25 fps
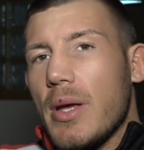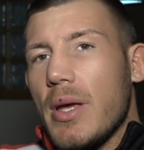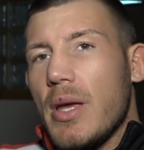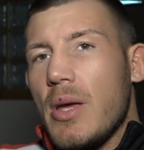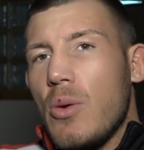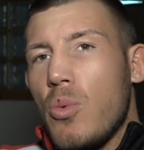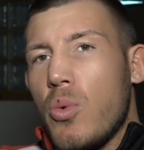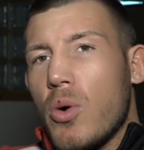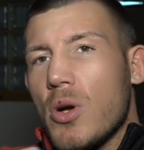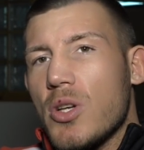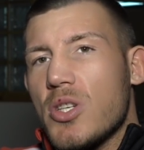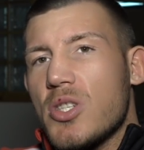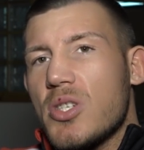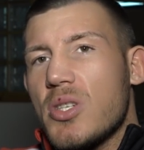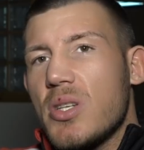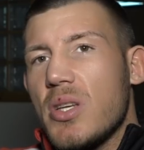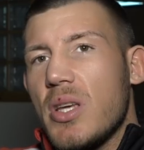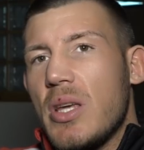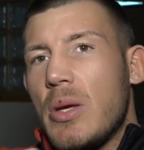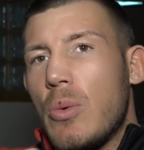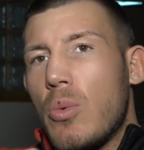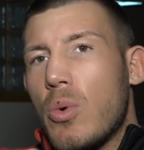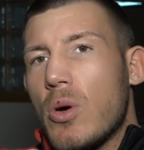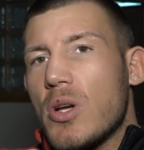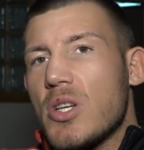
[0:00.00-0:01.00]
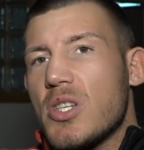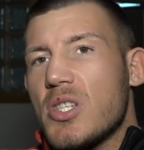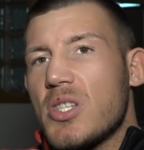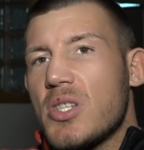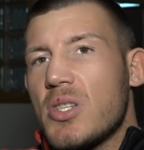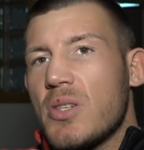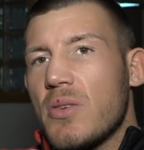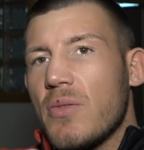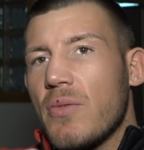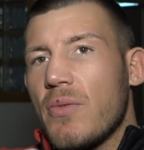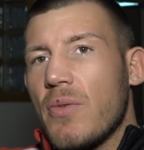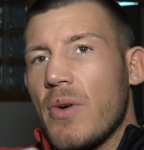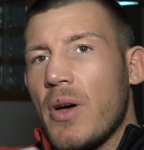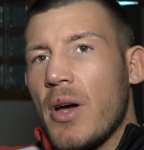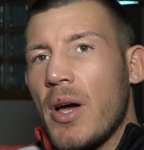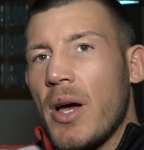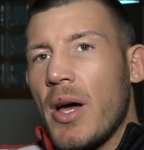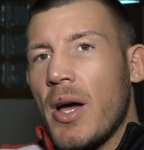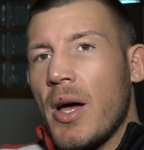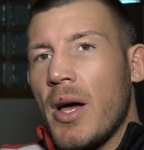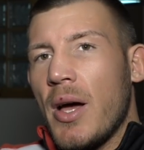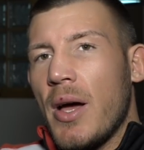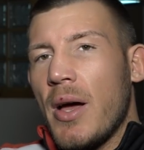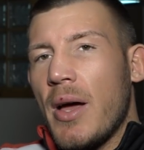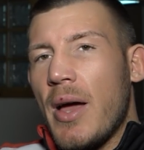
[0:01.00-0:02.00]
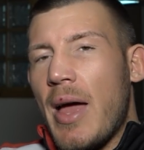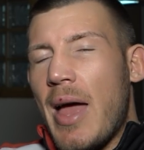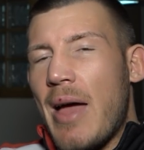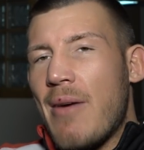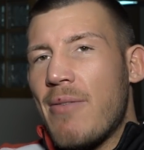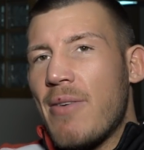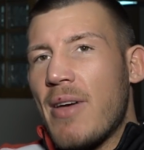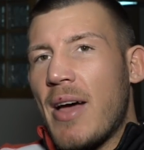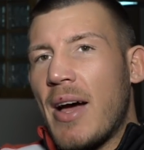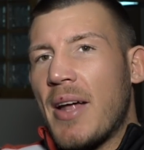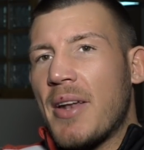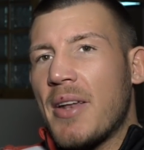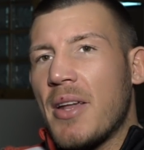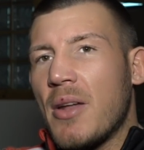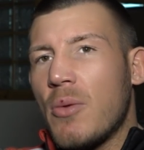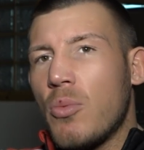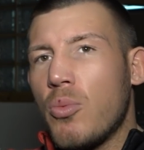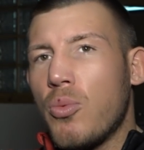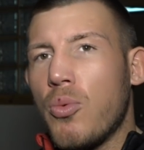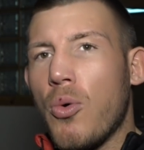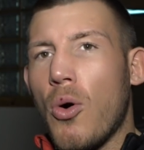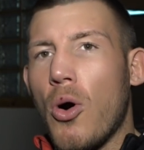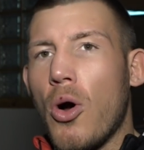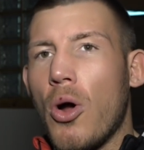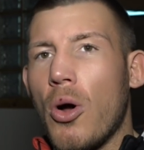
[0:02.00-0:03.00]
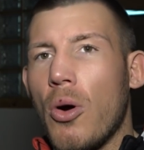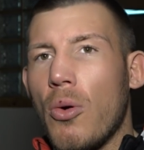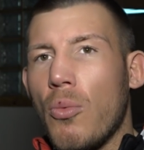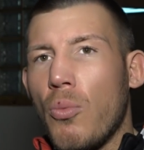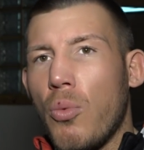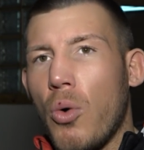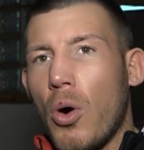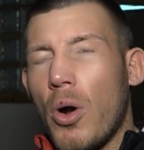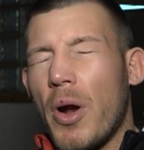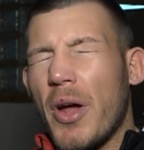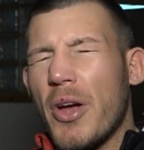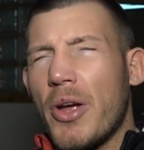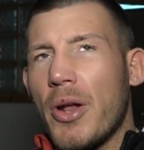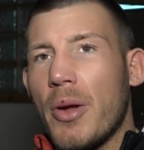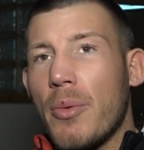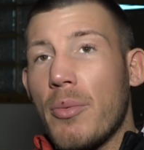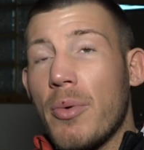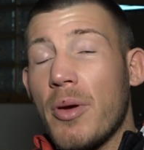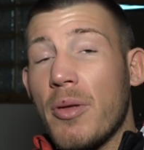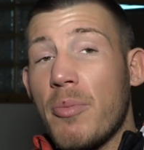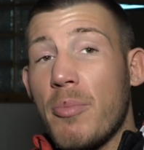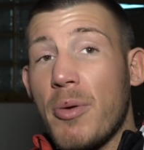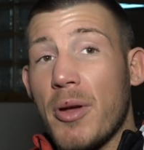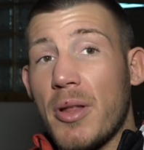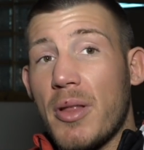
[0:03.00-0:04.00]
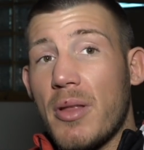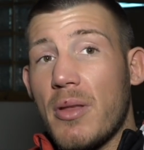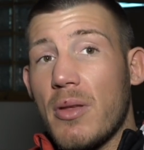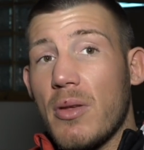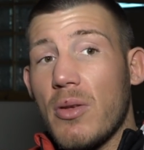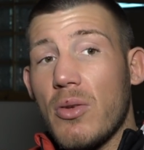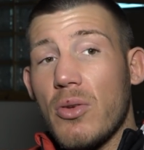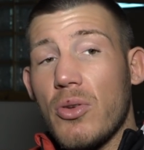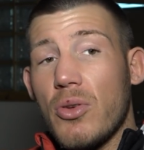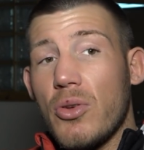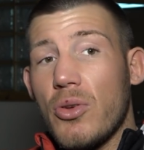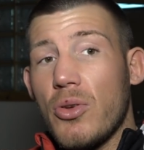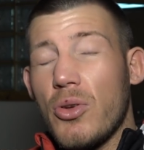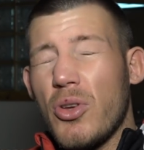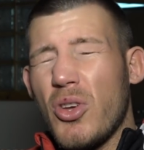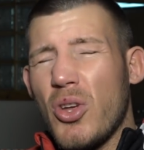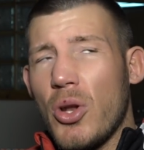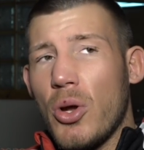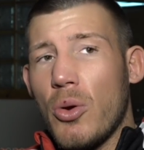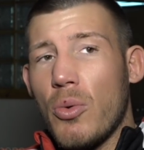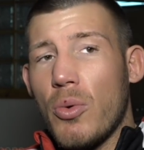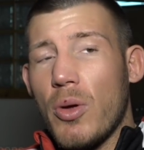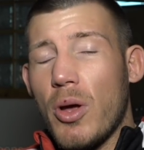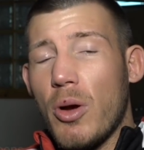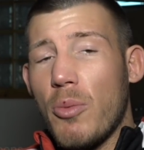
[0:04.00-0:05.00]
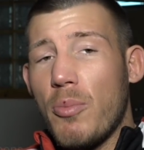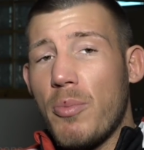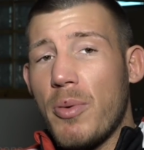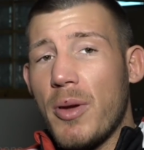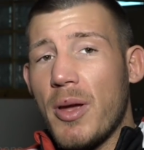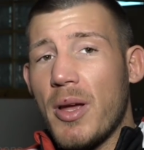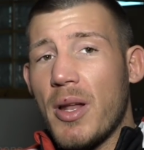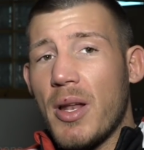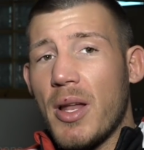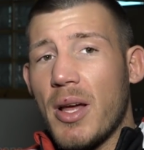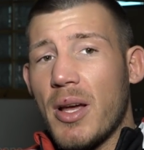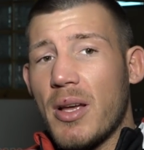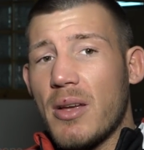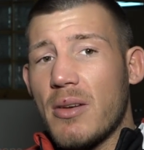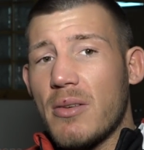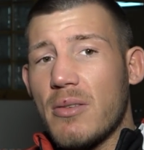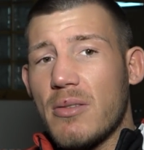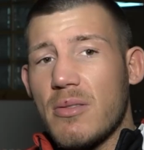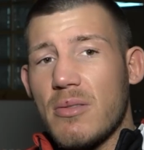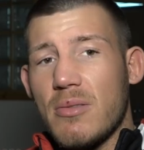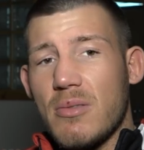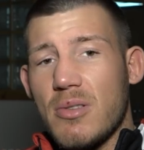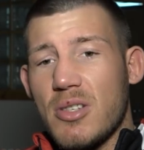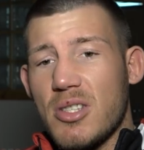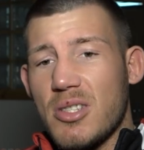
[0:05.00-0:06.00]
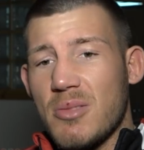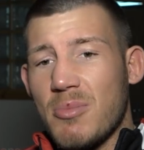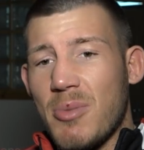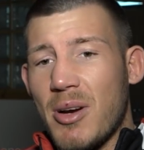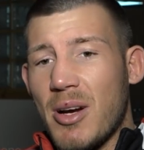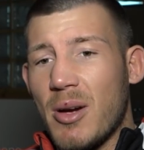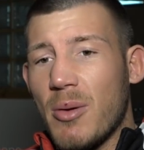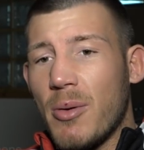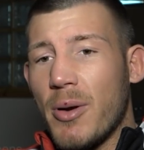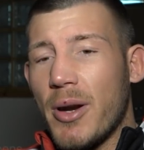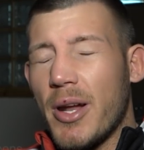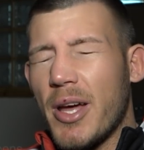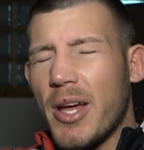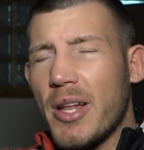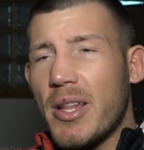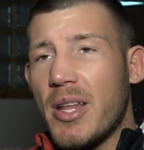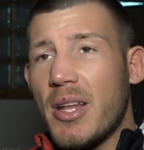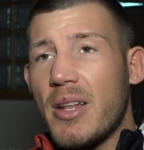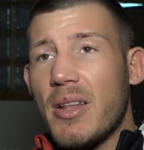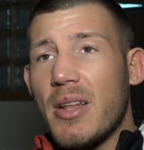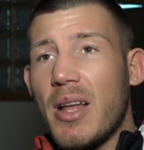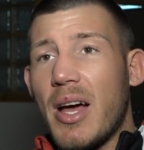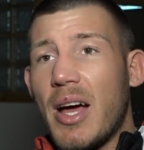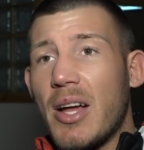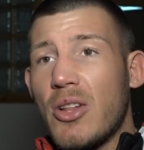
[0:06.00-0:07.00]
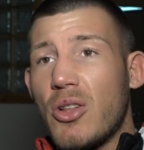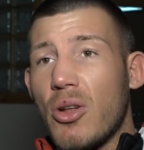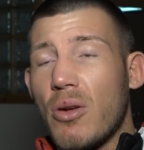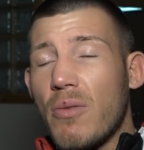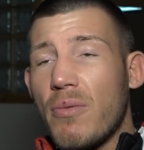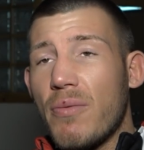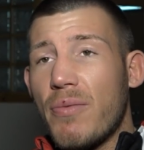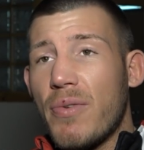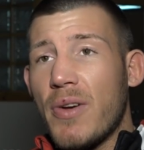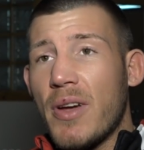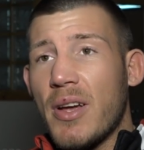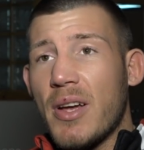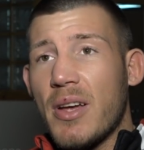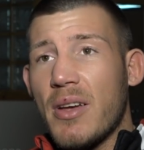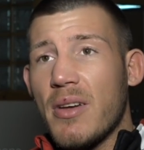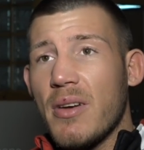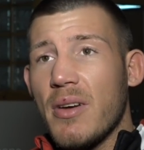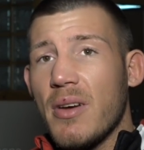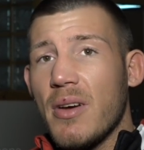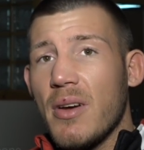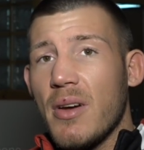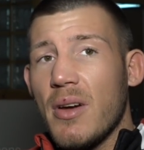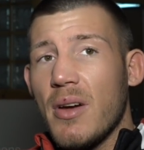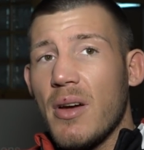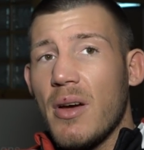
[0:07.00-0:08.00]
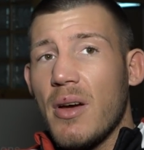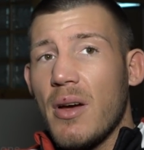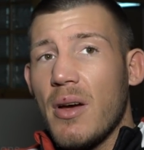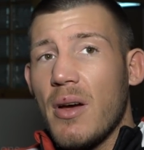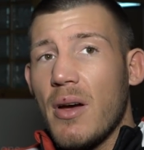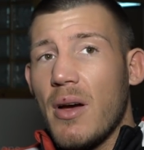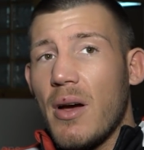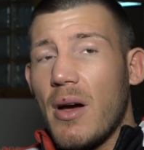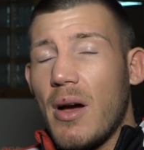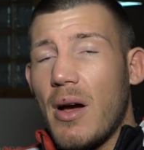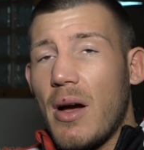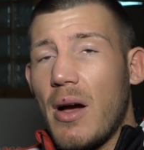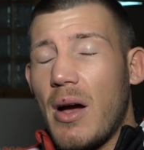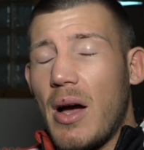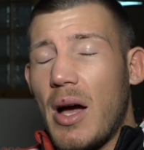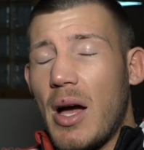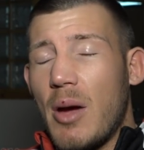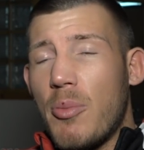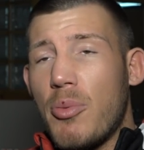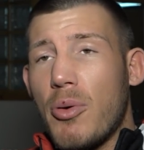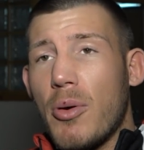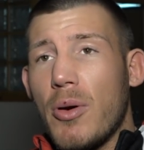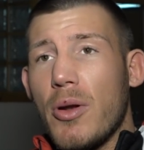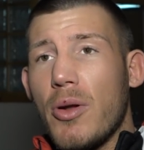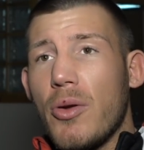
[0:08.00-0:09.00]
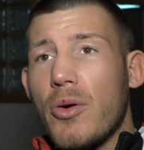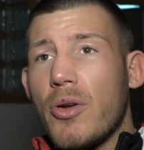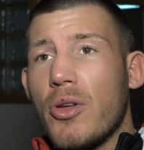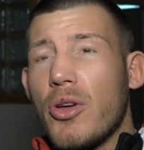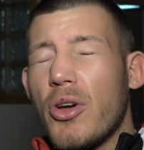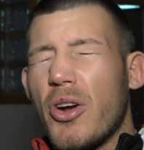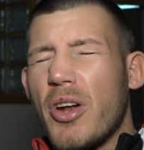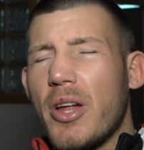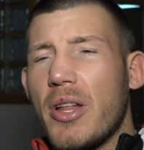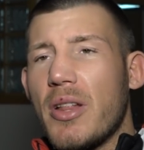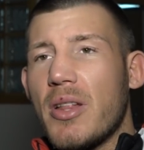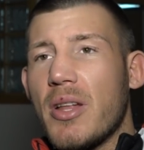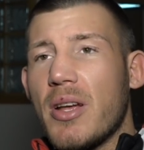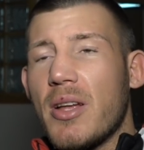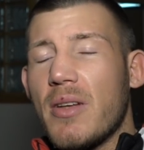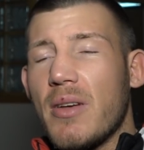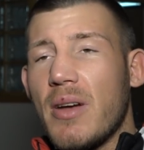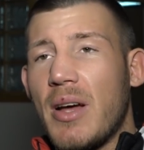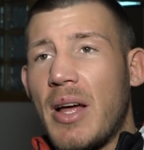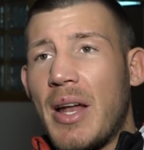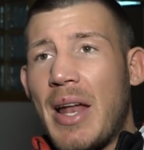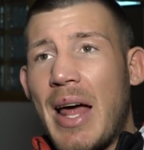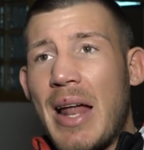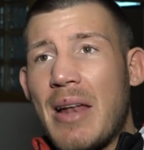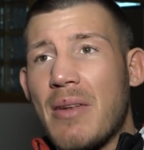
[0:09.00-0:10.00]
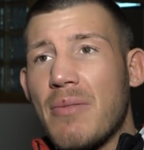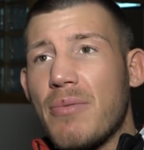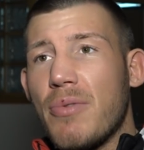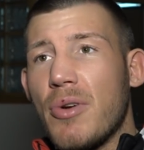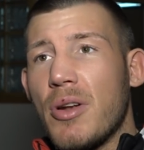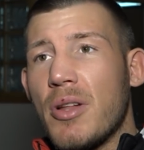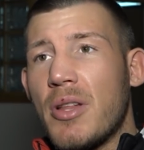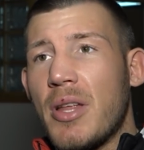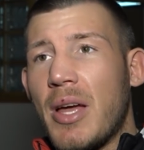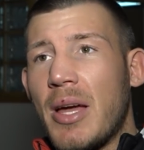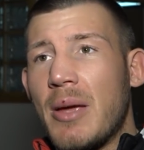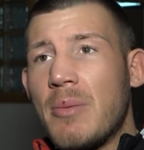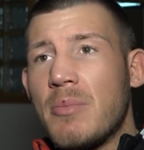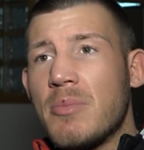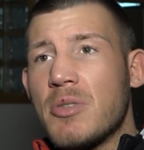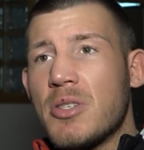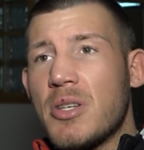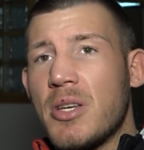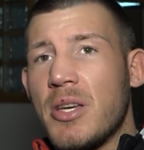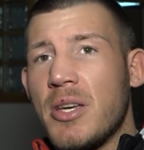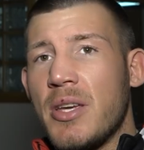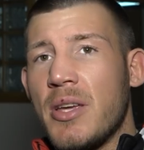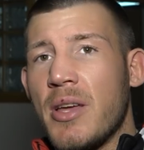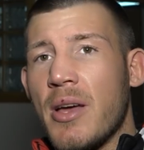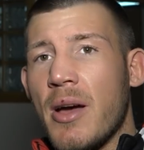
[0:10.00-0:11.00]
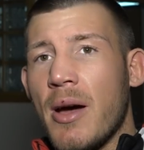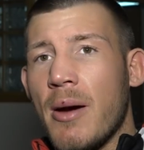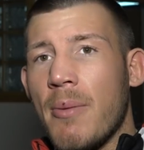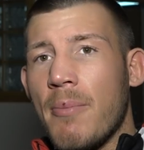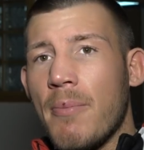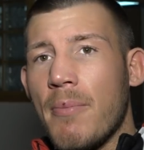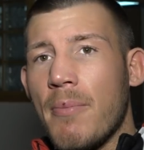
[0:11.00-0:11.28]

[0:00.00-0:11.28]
He was heavy-handed, war I get with, but, you know, without being like smug or whatever, I don't think I probably only got hit a handful of times. He